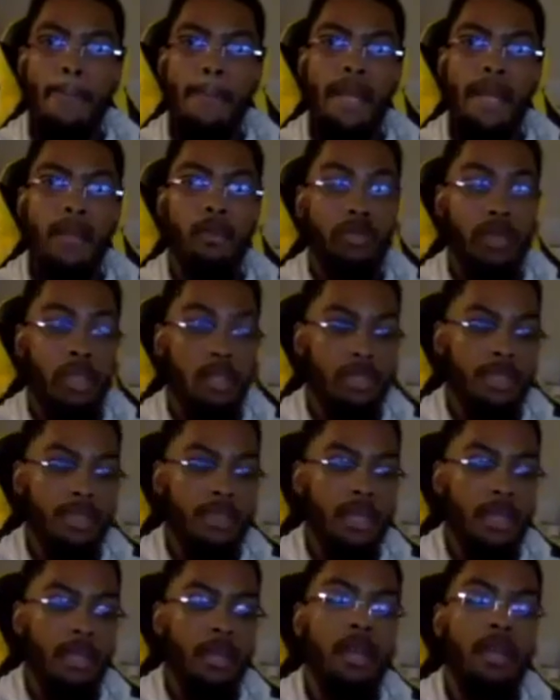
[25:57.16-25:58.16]
Like real
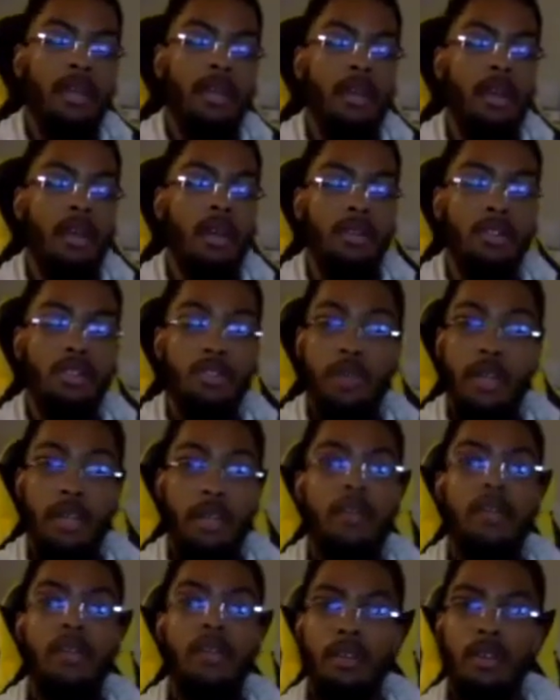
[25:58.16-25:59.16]
estate and
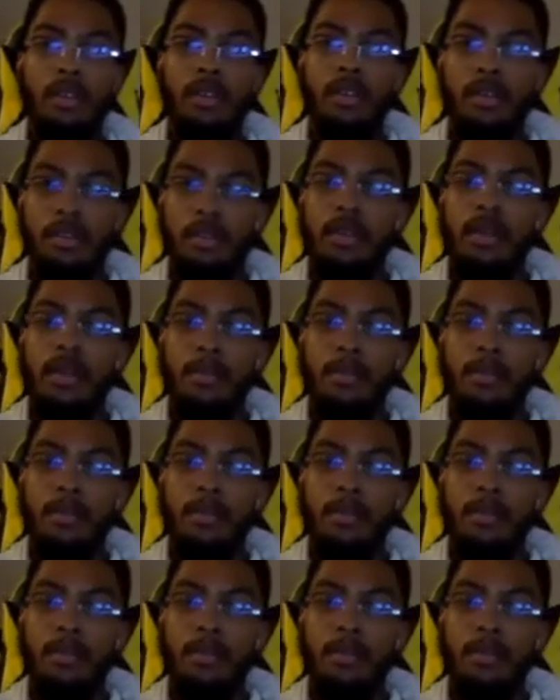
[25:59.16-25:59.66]
trading. Yep.